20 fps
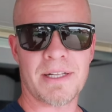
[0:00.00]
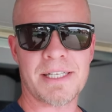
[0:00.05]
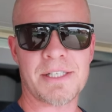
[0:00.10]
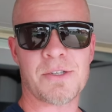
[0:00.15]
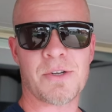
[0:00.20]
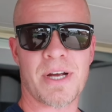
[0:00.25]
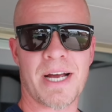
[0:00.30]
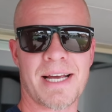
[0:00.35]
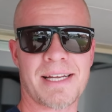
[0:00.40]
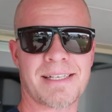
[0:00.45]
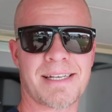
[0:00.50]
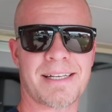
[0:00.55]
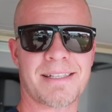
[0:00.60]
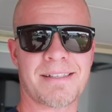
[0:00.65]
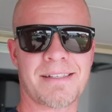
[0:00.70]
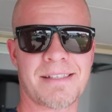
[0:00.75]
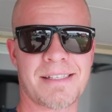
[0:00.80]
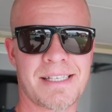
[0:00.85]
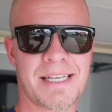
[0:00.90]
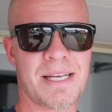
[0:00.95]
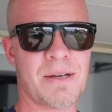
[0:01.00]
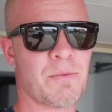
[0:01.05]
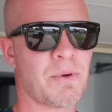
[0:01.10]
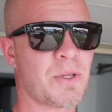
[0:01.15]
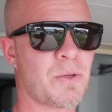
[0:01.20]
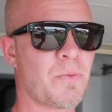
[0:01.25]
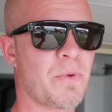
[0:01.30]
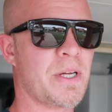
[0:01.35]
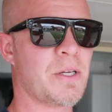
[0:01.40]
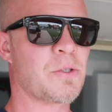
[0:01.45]
at least you guys got to see
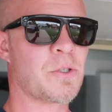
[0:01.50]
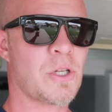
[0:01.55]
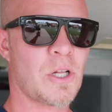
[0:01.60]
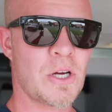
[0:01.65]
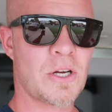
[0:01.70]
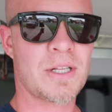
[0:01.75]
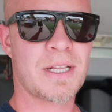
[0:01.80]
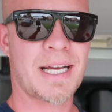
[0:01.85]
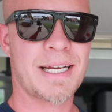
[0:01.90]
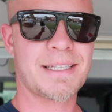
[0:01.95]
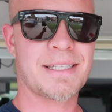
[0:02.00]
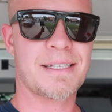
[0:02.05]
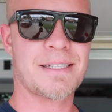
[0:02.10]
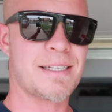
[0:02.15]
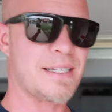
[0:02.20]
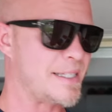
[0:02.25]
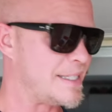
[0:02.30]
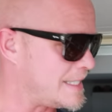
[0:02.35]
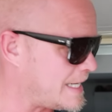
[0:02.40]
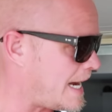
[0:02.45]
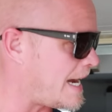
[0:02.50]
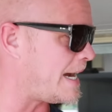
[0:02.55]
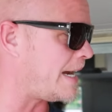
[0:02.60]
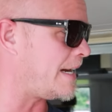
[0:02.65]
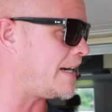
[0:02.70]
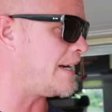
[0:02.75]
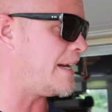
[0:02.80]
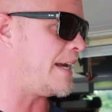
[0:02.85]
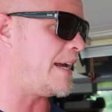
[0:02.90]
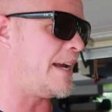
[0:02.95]
what the wheels look like, the
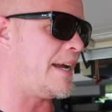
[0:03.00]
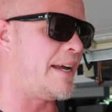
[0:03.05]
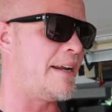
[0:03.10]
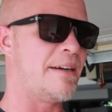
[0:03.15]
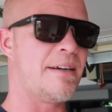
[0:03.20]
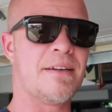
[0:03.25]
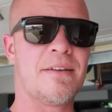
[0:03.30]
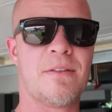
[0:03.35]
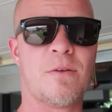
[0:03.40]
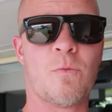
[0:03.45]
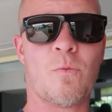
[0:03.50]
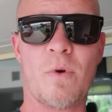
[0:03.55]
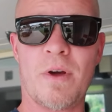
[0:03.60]
design and the